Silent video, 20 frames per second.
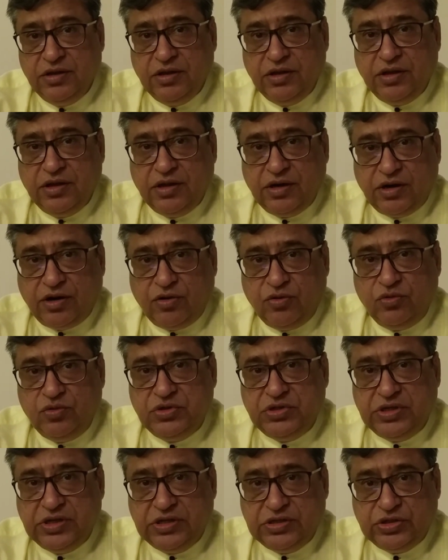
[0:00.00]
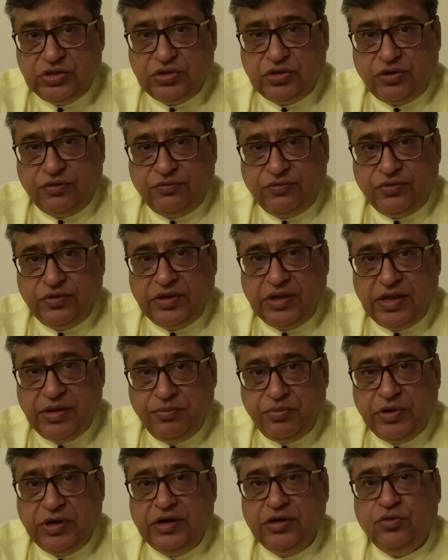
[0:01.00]
around 6th of
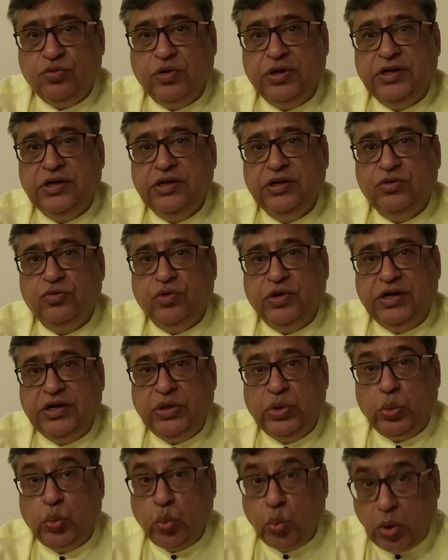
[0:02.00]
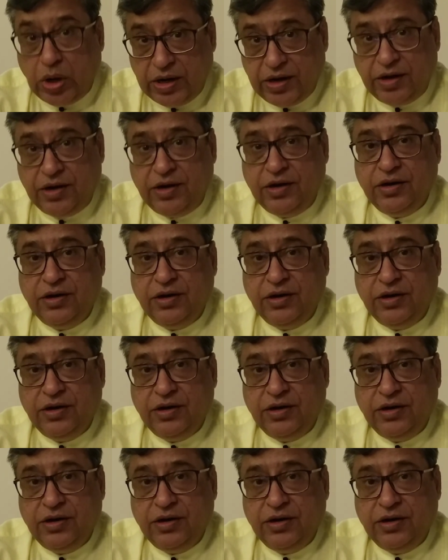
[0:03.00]
April 2021,